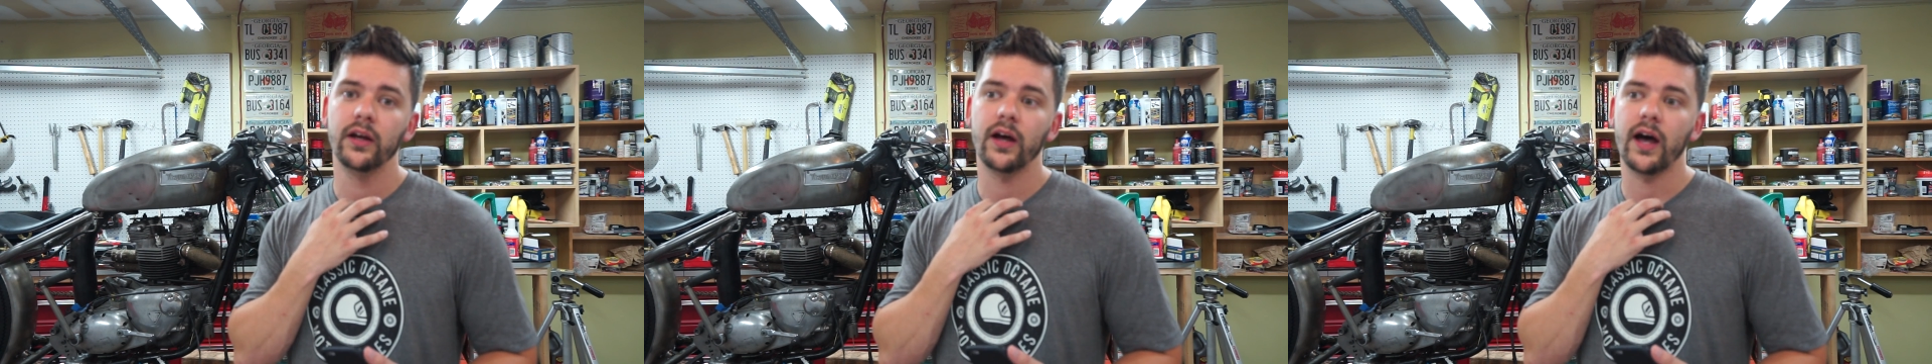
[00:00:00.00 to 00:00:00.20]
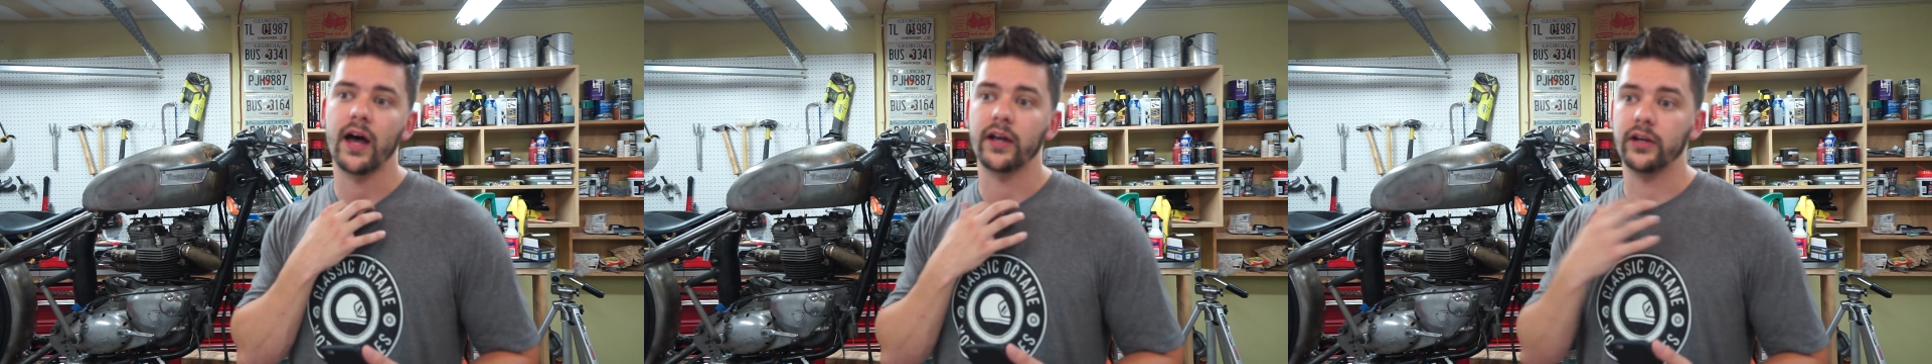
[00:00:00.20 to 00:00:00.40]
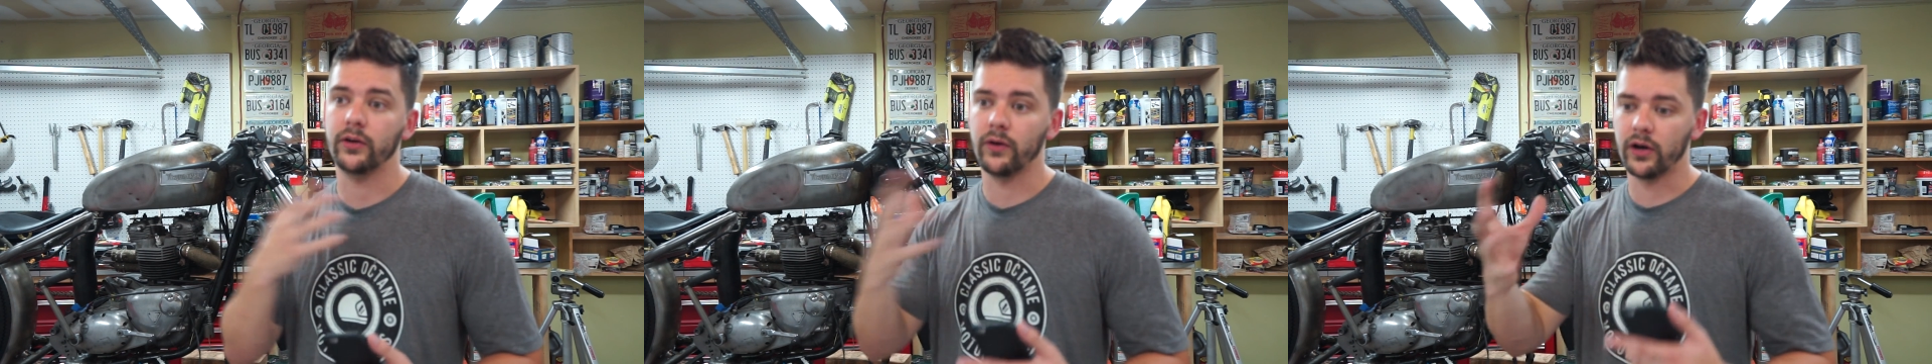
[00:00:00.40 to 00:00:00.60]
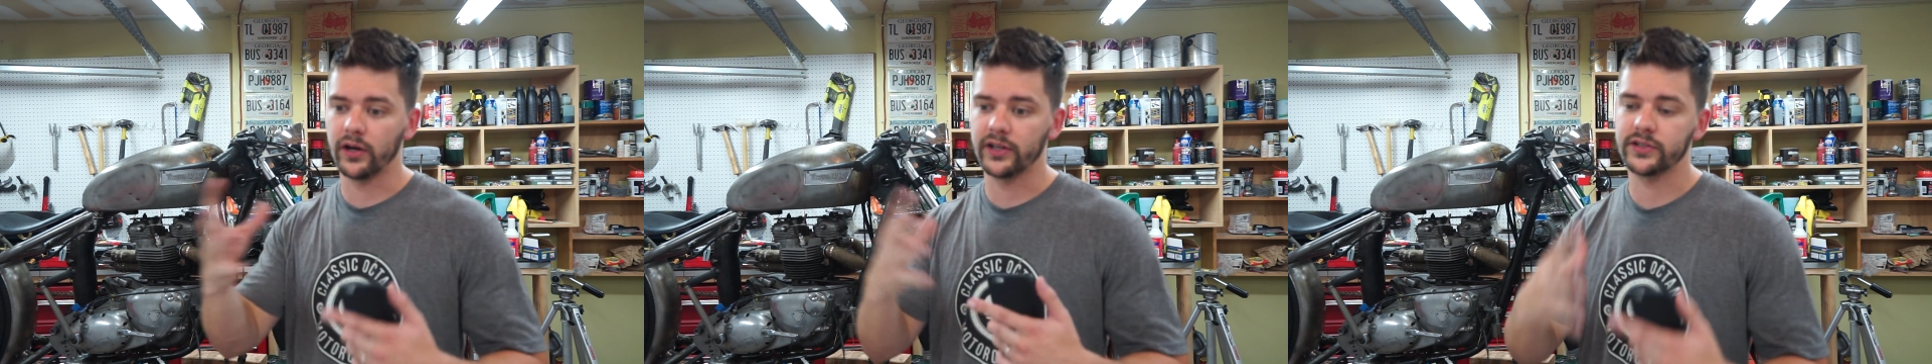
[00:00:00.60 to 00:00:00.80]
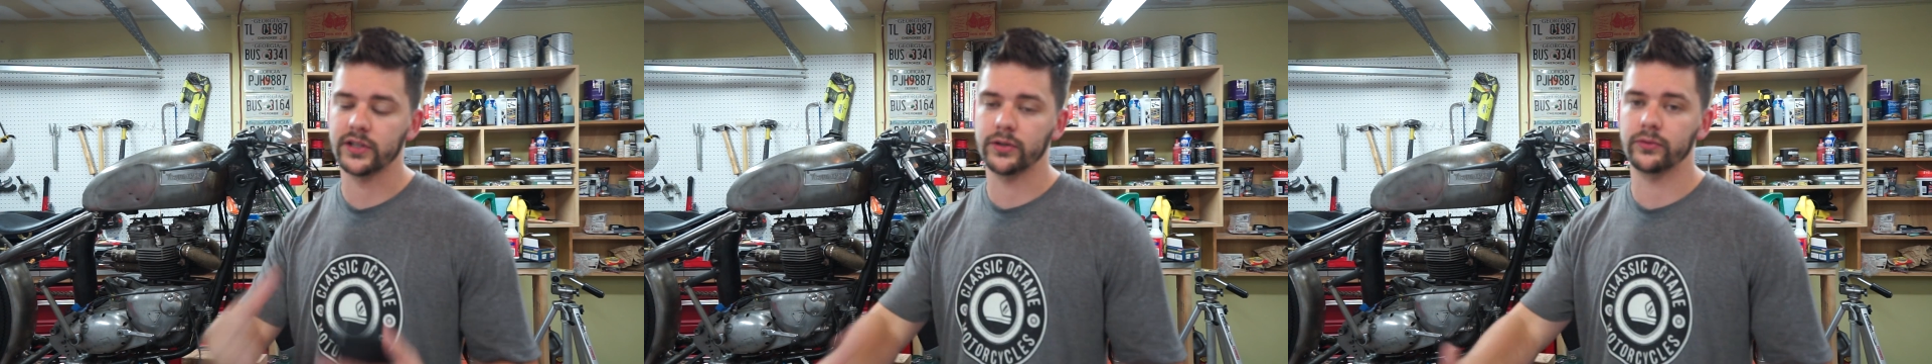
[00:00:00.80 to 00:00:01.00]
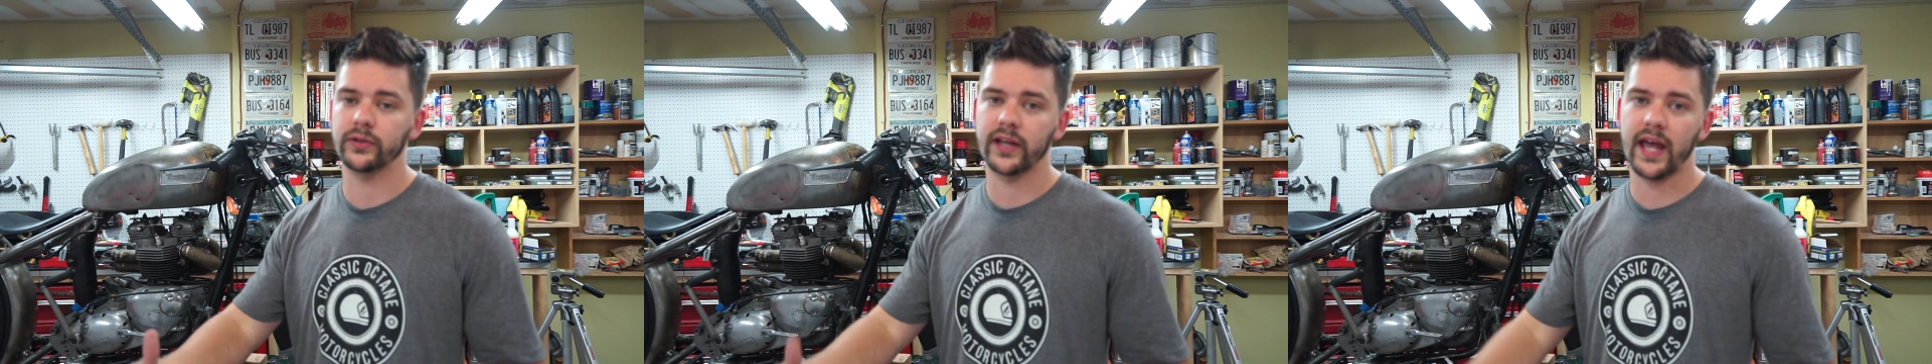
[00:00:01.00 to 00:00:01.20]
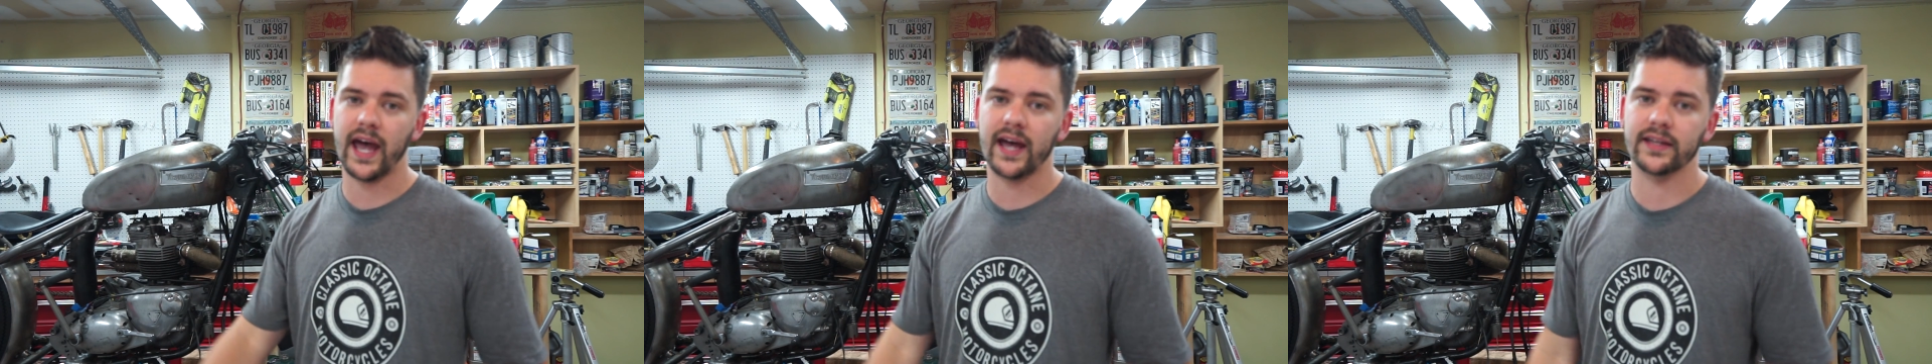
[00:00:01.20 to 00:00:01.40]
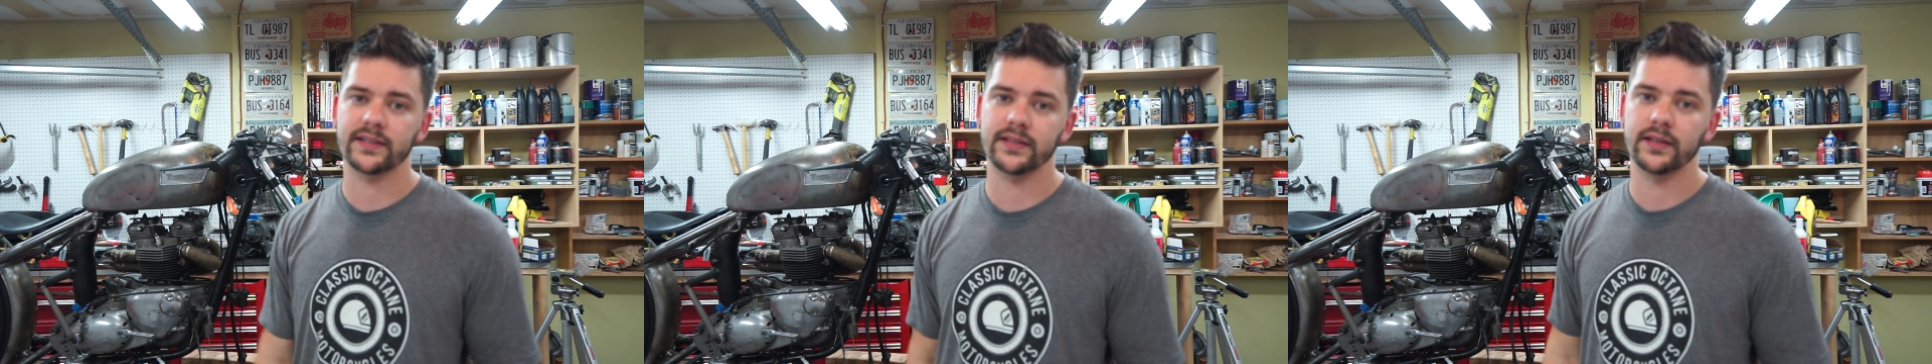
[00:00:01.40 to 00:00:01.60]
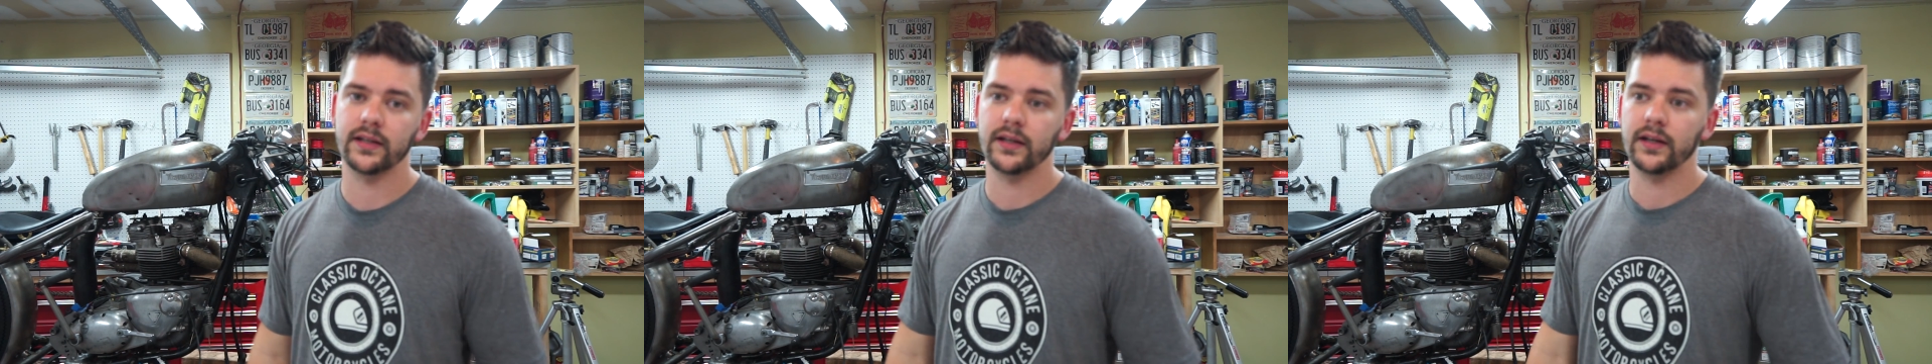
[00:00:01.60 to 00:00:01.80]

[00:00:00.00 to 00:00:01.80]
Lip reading: on its own gas